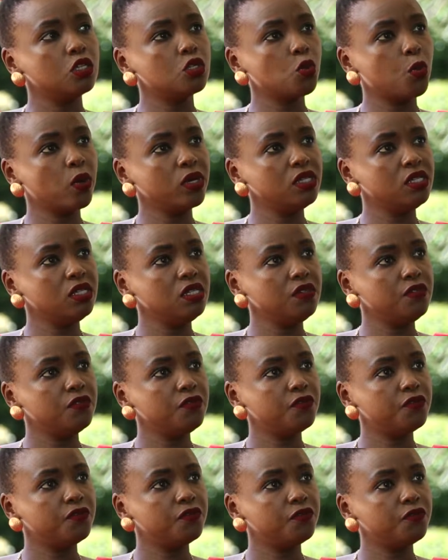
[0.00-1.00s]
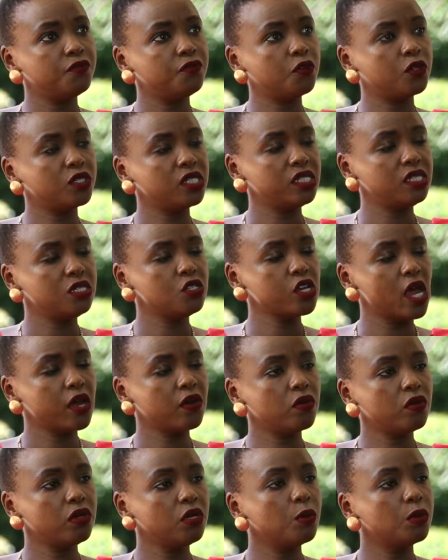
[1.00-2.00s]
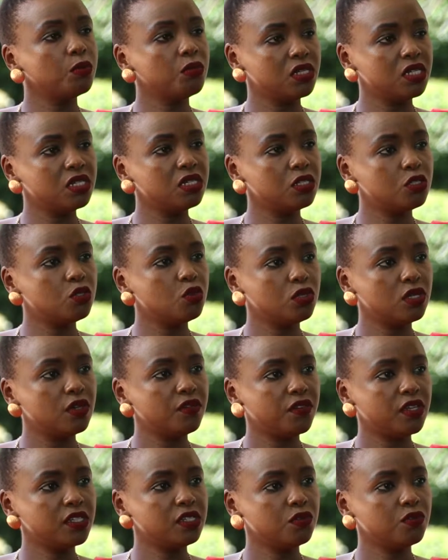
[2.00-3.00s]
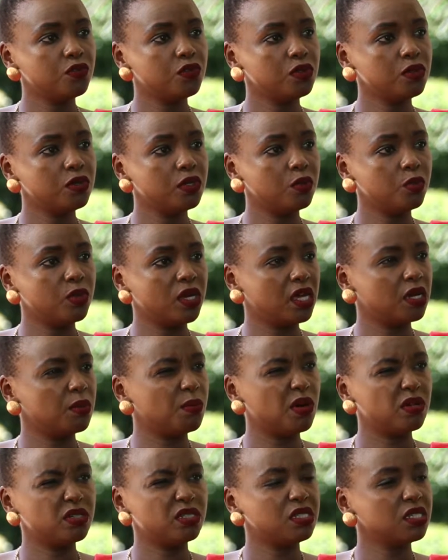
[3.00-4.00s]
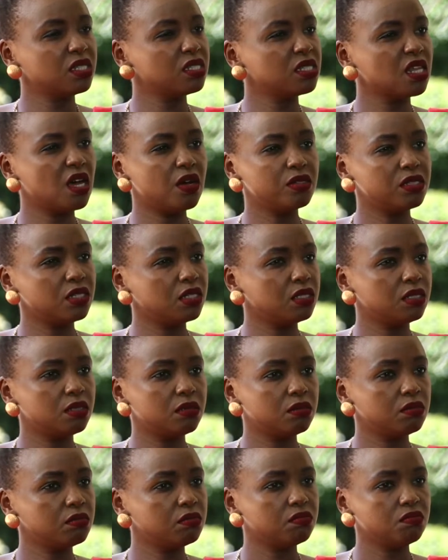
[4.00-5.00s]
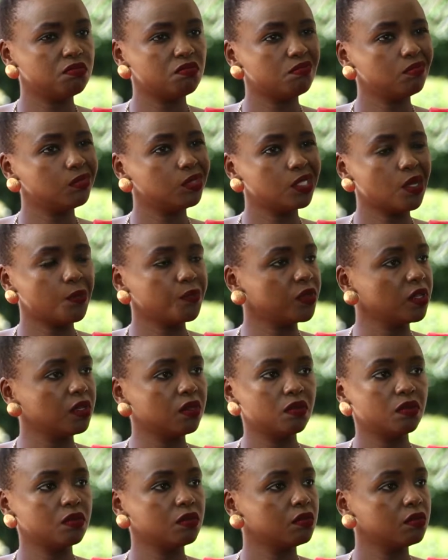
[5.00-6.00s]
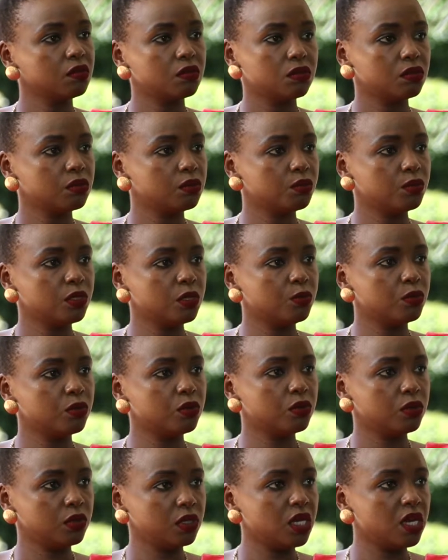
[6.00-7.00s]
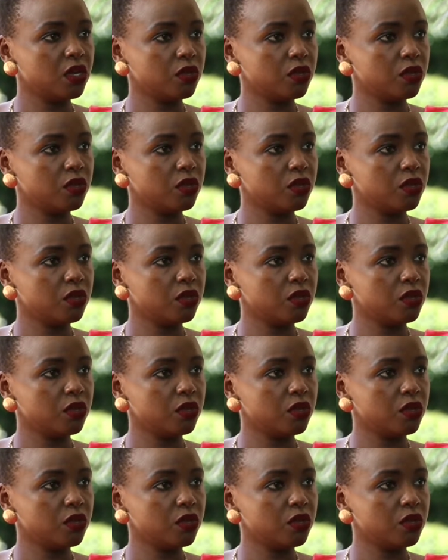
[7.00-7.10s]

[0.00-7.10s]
2014 January when we did the two-day festival, and mm -hmm. we had mm-hmm. about 6,000 something people yes. yeah